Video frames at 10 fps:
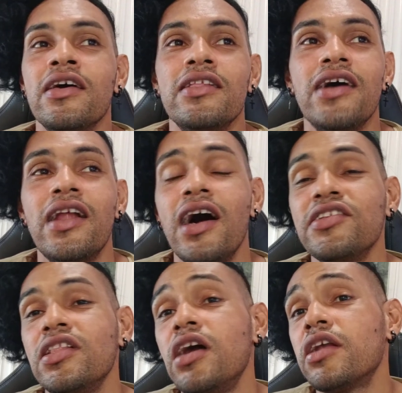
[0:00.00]
that has
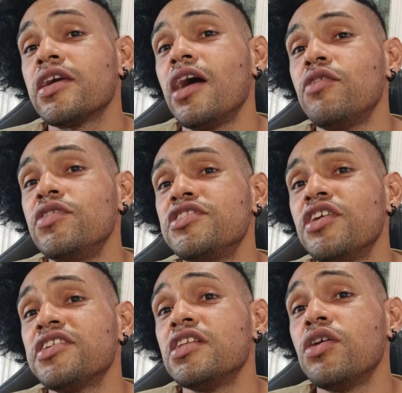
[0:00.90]
a lot of calories
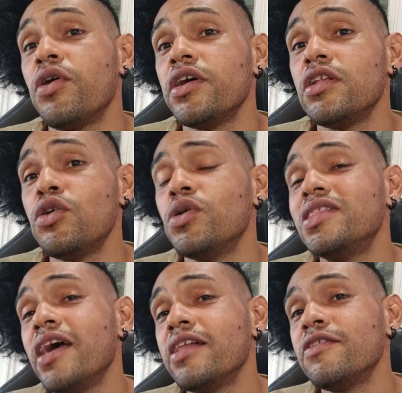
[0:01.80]
just in the oil alone.
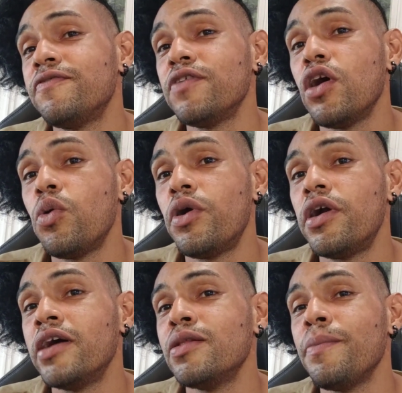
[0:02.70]
Then the flour
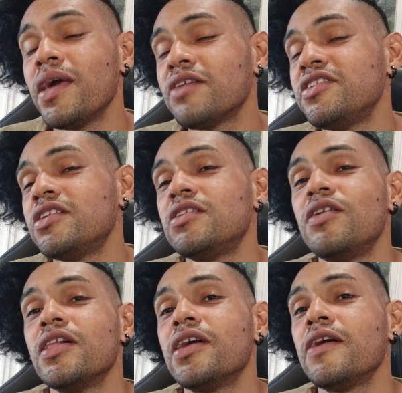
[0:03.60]
and the mixing and
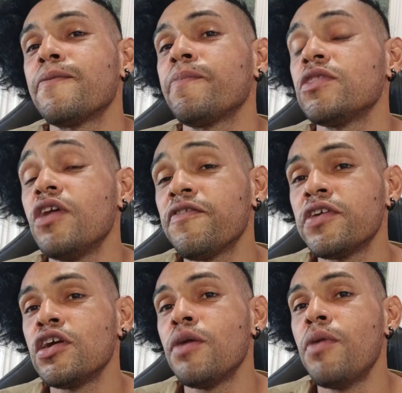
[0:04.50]
all that. Just
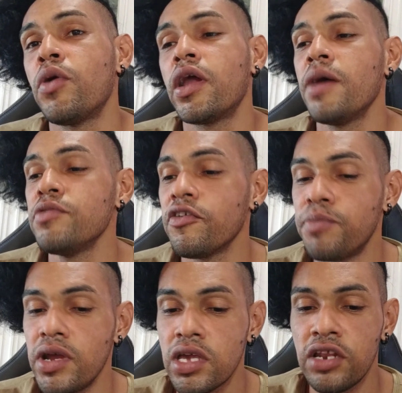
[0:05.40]
think about that. I'm just
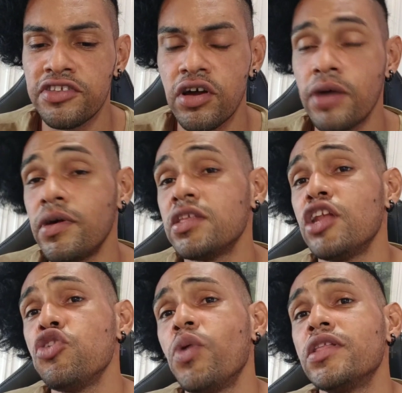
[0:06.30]
breaking this down. I'm not
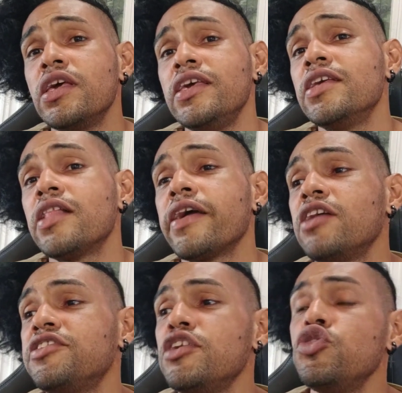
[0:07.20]
telling you what to eat. Like
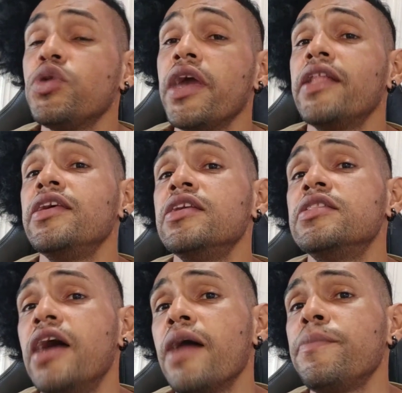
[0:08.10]
I say, you can eat
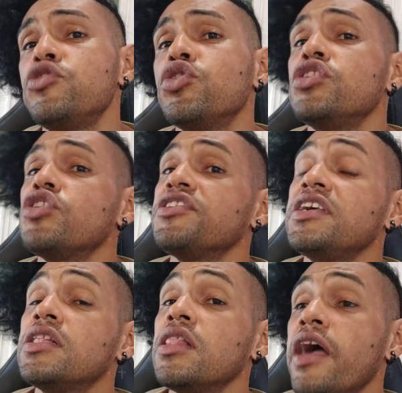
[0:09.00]
that, but you can just
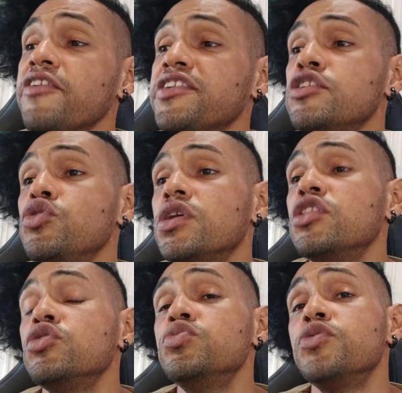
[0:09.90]
eat less and you
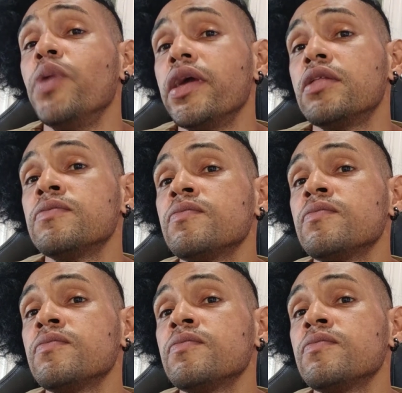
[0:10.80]
can lose weight,